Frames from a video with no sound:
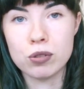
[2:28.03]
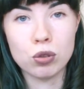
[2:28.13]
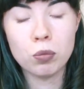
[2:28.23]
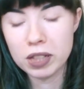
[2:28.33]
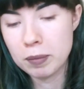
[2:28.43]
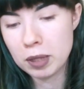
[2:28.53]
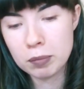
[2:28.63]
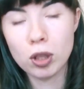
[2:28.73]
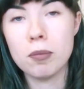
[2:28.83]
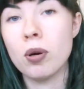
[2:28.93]
So don't worry about the
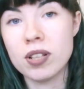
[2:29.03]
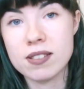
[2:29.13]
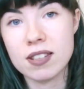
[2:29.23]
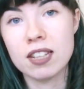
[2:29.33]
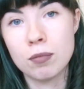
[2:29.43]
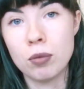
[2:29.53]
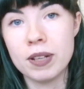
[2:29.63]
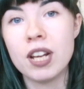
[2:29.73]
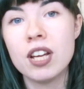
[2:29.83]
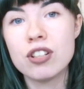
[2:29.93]
plot points at the
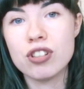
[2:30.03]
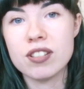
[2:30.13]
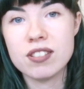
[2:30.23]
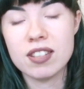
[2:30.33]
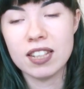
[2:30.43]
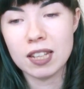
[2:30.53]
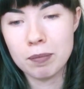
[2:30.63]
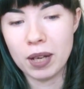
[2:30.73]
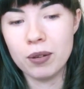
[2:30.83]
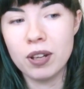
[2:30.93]
moment, just think
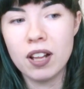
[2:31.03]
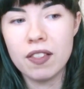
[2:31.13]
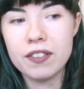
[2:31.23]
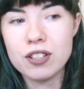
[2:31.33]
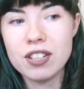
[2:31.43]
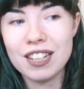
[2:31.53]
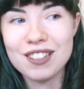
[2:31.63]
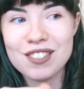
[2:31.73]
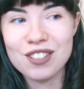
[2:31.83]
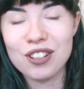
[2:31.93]
about the
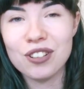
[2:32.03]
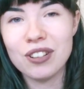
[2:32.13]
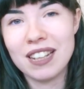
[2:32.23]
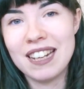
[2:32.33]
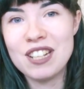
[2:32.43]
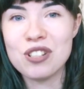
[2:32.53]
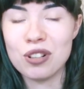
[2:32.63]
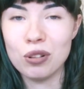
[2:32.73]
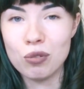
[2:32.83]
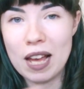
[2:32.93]
external and
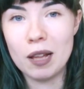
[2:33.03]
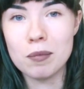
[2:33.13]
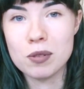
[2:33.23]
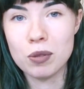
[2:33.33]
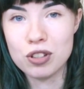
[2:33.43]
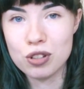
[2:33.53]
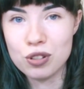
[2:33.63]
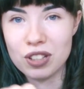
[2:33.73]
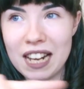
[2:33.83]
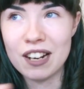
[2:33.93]
internal realms which your
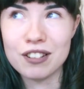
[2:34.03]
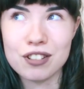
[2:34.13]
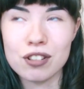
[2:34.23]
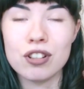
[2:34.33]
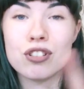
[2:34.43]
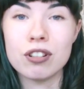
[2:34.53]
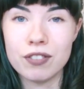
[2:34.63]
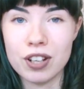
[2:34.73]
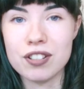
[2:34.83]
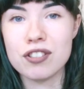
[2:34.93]
character is going to
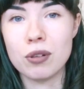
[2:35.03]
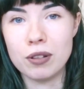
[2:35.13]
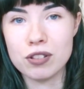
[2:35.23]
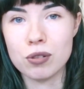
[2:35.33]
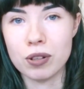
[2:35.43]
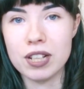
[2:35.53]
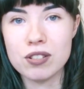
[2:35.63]
traverse throughout the story.